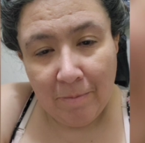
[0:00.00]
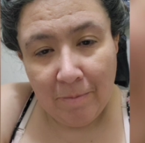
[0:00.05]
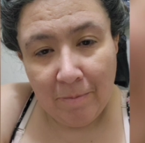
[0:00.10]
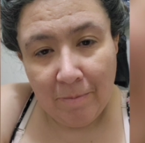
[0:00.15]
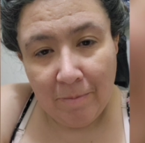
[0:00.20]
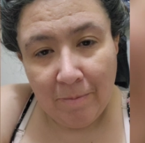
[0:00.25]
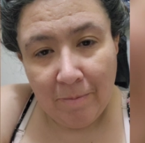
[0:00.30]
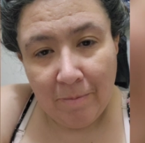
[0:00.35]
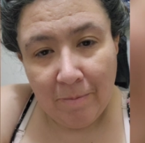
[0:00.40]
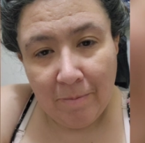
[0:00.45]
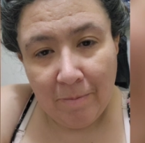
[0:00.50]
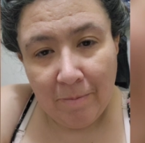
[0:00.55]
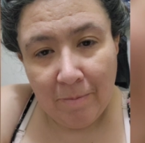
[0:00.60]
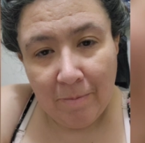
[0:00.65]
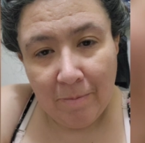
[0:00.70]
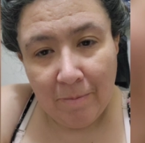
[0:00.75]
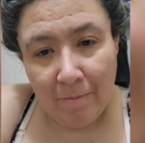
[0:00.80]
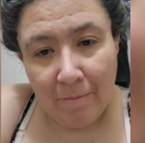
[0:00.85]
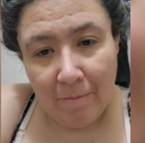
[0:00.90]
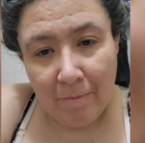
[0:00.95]

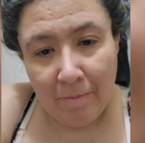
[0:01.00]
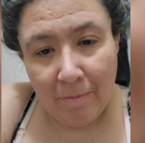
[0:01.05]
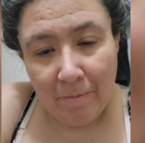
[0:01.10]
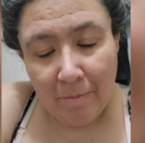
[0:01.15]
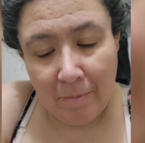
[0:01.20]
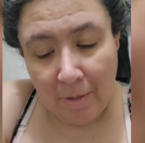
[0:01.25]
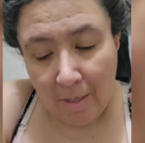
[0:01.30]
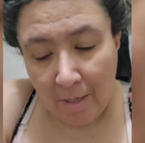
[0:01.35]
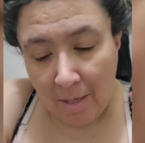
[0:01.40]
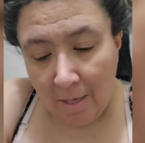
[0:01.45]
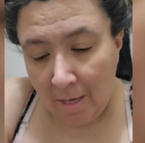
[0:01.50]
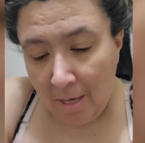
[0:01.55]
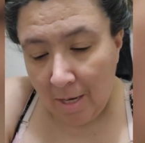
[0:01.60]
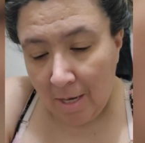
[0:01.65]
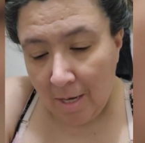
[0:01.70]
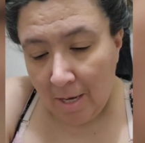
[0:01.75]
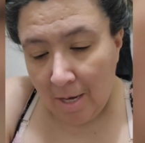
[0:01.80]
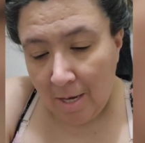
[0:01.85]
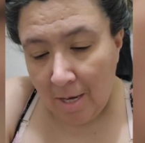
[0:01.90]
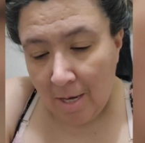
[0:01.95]

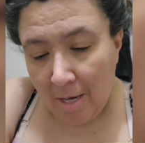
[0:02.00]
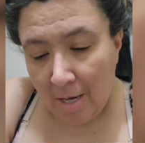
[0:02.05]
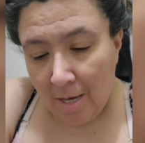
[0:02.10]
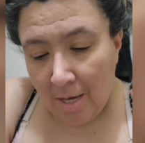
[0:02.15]
No one is speaking in this clip.